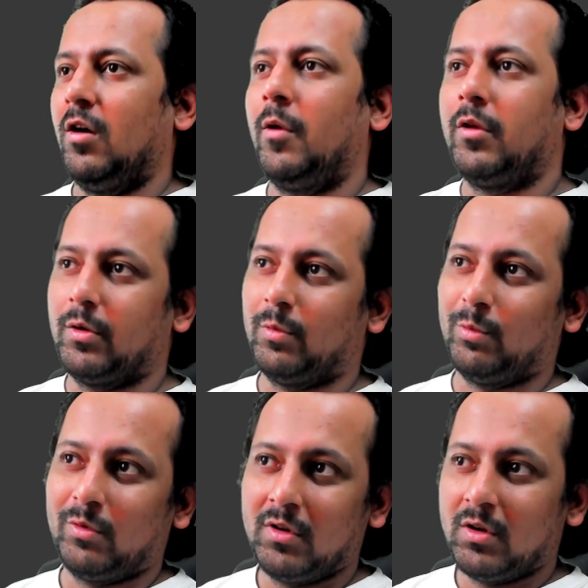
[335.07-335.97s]

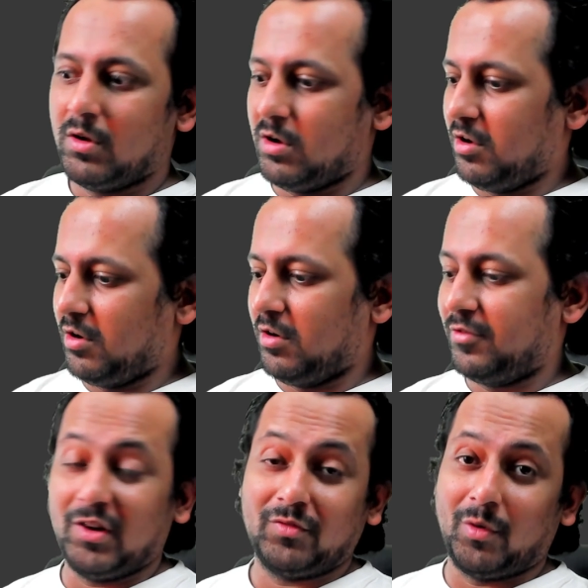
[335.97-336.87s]
new
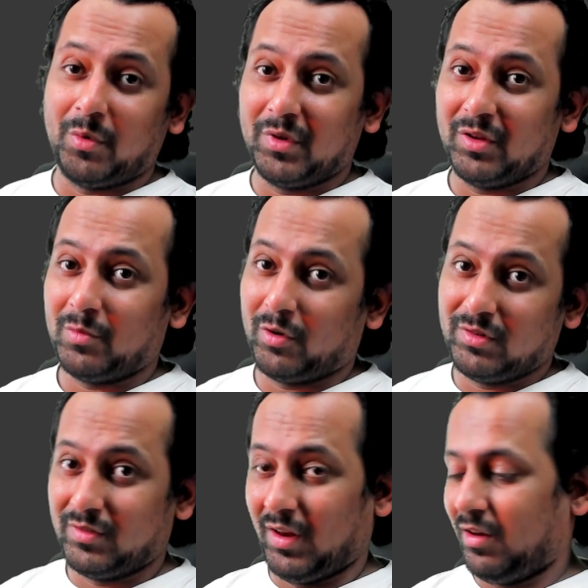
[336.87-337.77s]
transformer-based
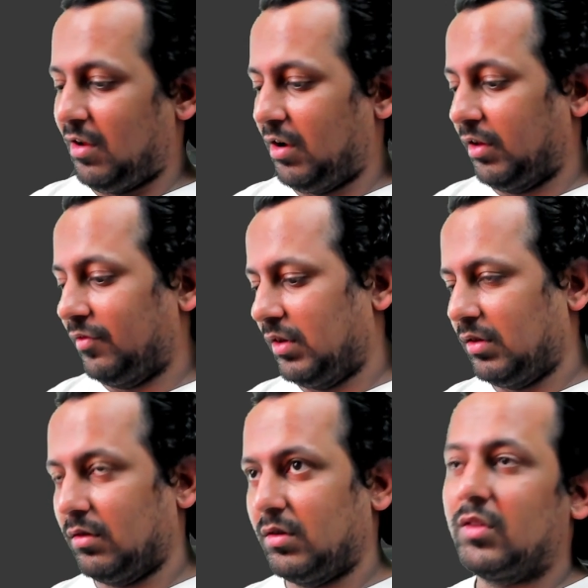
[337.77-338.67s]
models, then Hugging
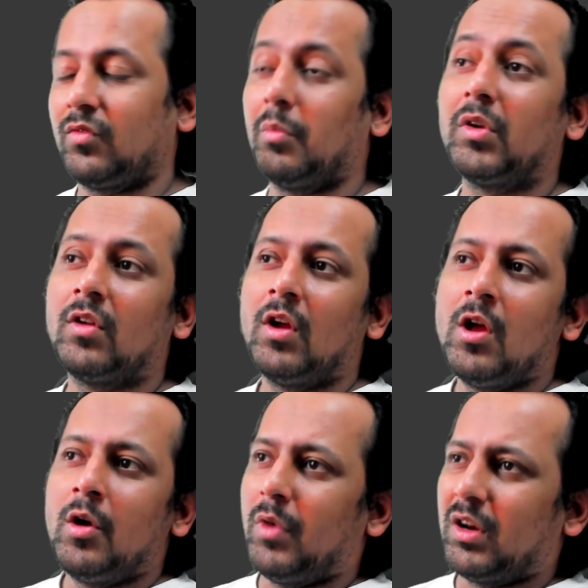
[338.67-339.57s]
Faces transformers.
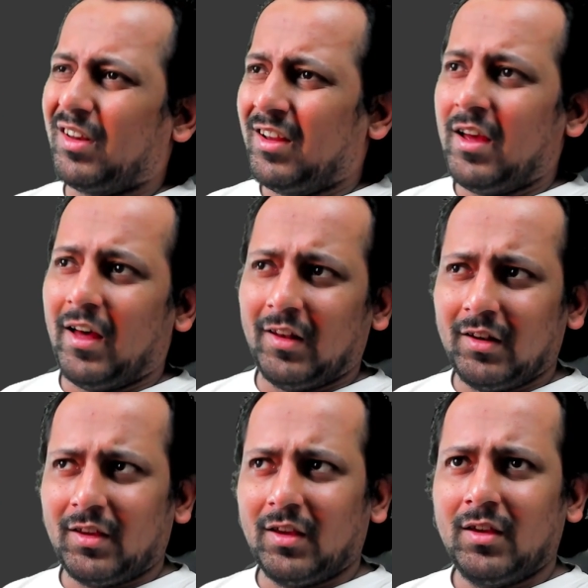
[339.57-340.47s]
But
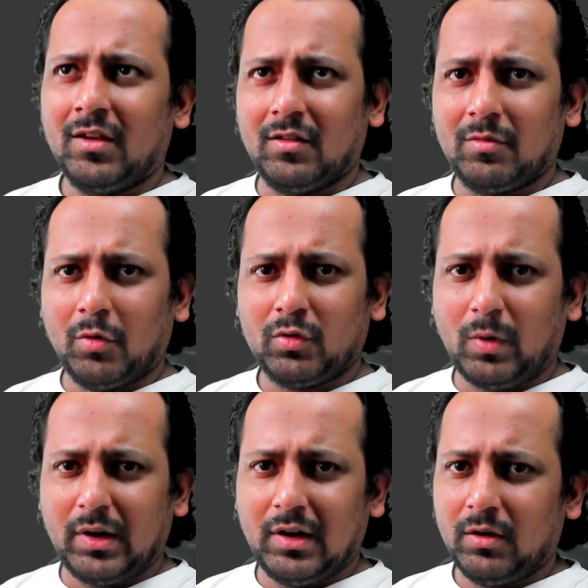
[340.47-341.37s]
NLTK is most
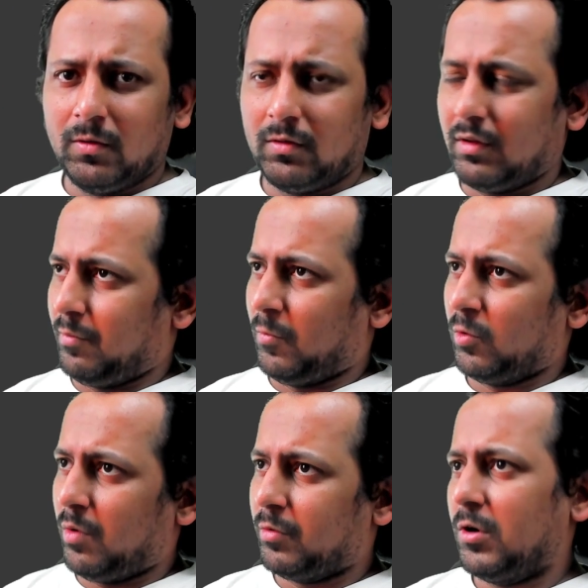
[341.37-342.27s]
widely used and
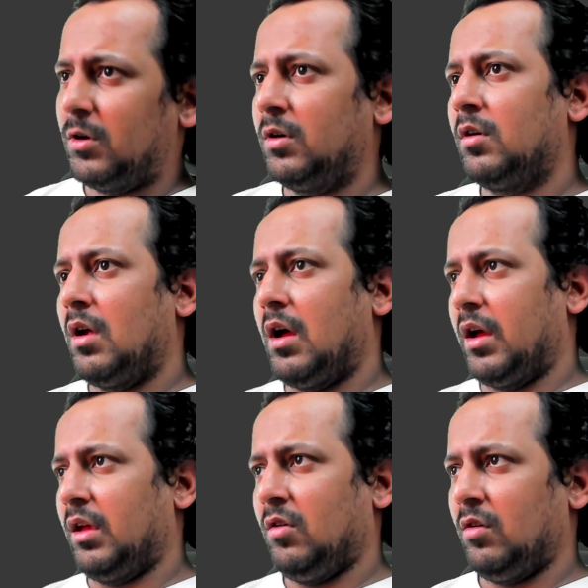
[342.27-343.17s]
most popular.
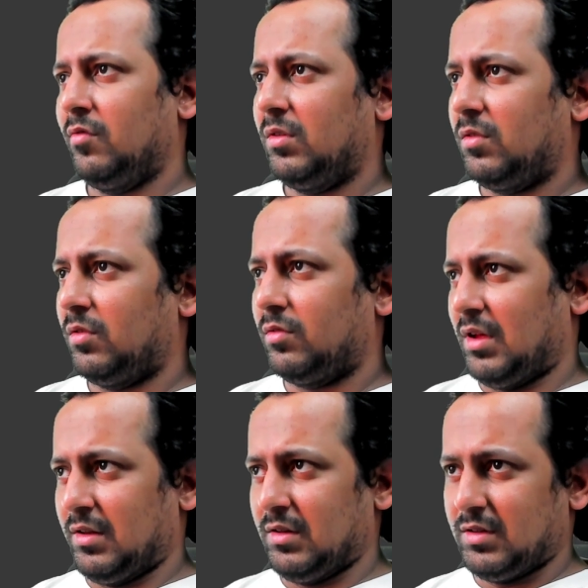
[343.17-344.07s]
I always use
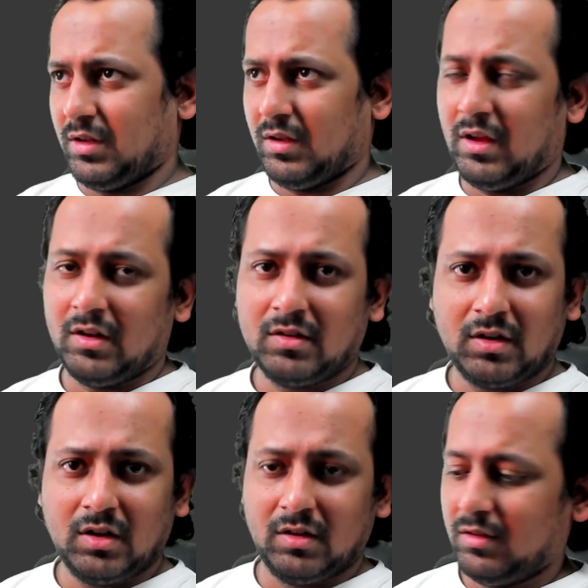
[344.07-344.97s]
NLTK. NLTK
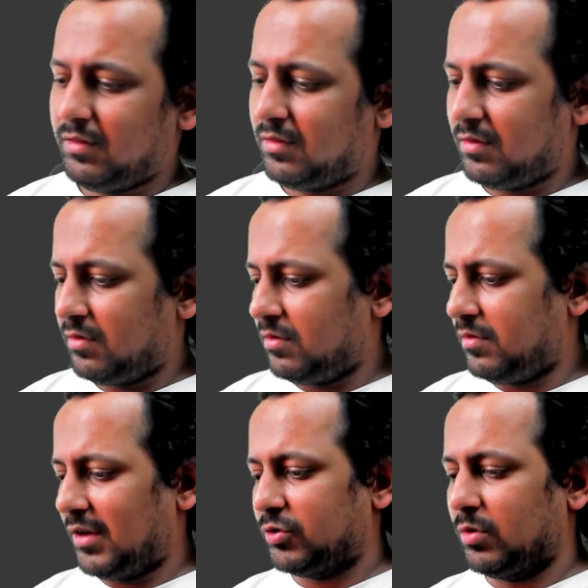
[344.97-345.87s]
is
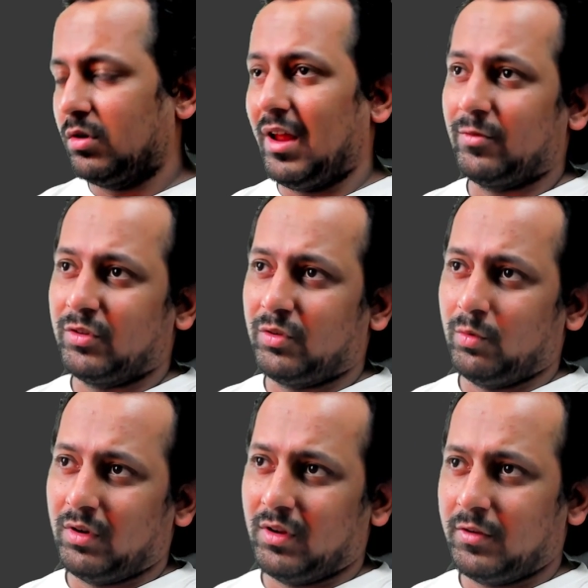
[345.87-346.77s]
Natural Language
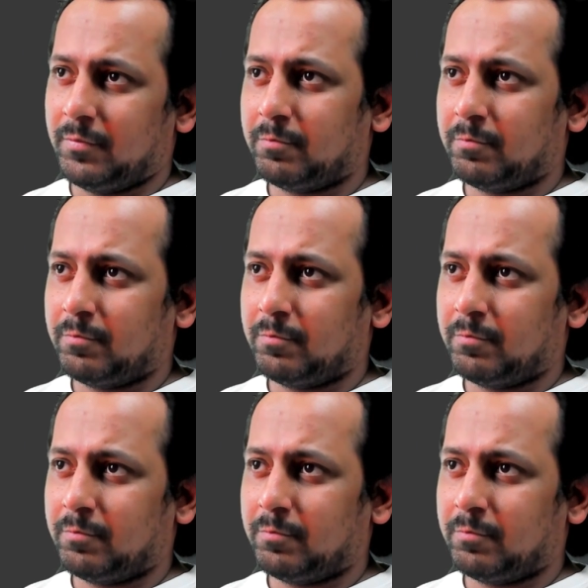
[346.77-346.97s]
Toolkit.